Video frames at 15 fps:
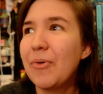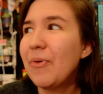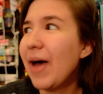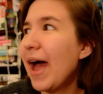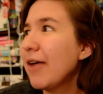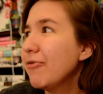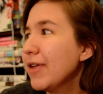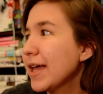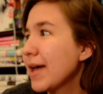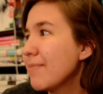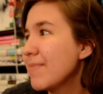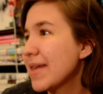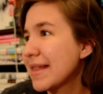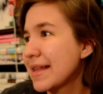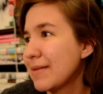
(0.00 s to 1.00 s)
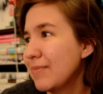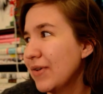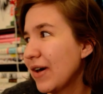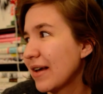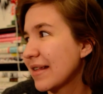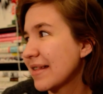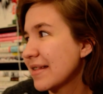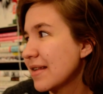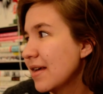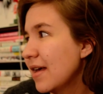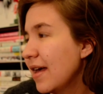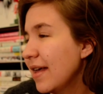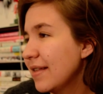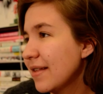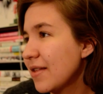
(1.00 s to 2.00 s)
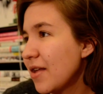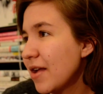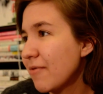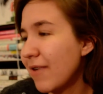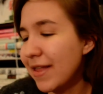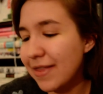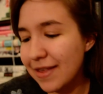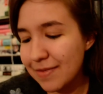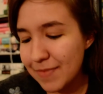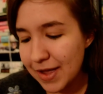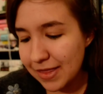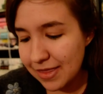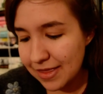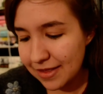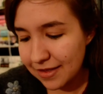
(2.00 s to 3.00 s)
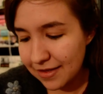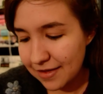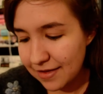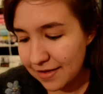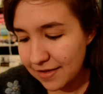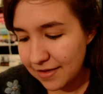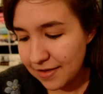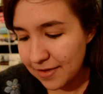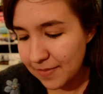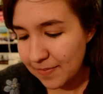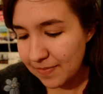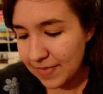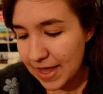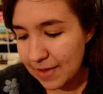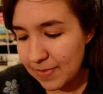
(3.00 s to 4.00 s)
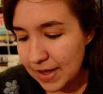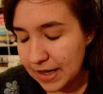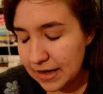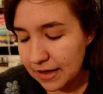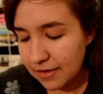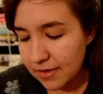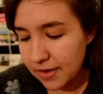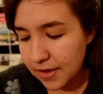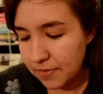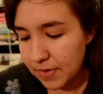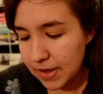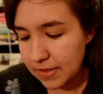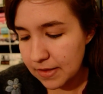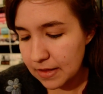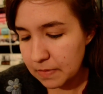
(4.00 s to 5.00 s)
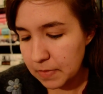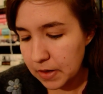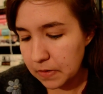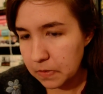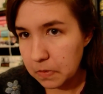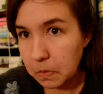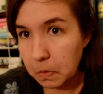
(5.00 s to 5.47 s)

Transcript: I feel like I'm missing books. Is this all I read this month? Maybe it is all I read this month.